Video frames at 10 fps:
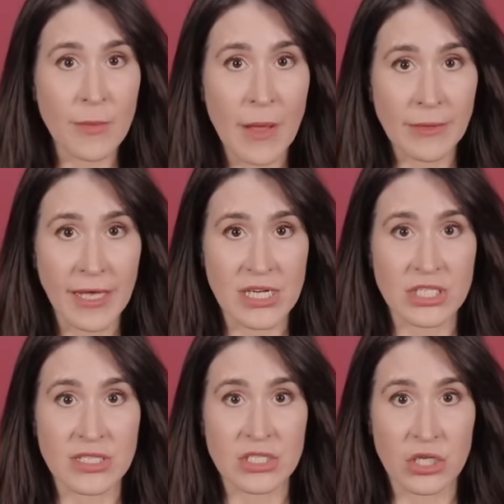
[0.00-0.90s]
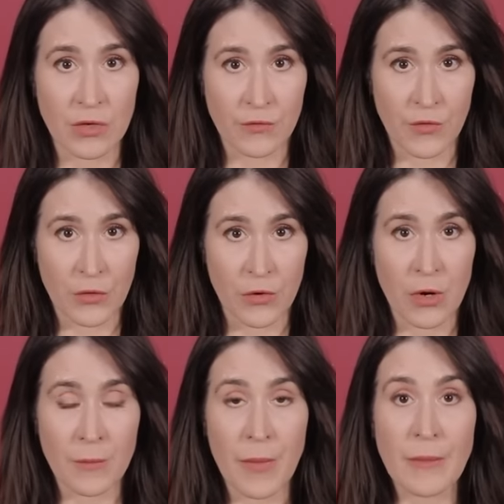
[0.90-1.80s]
publications took it
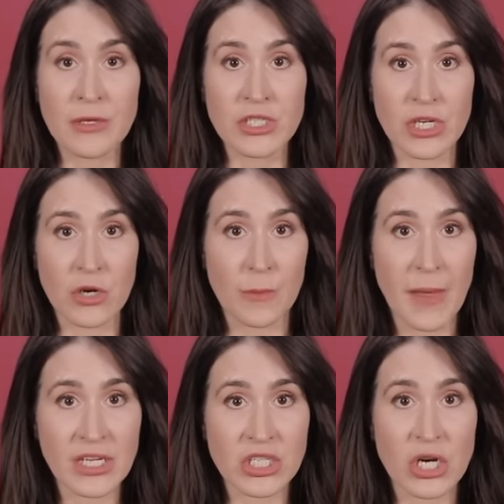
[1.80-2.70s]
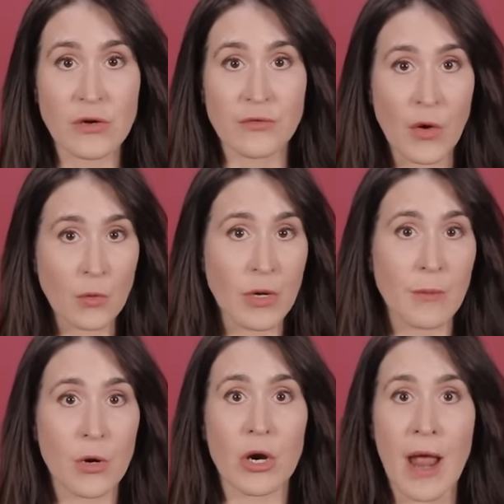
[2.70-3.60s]
further, publishing her picture, phone
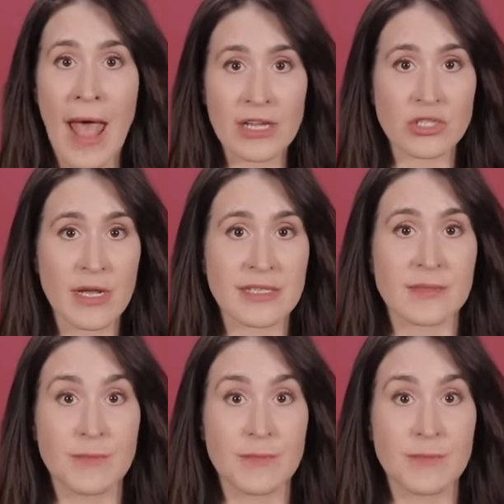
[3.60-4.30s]
number, address,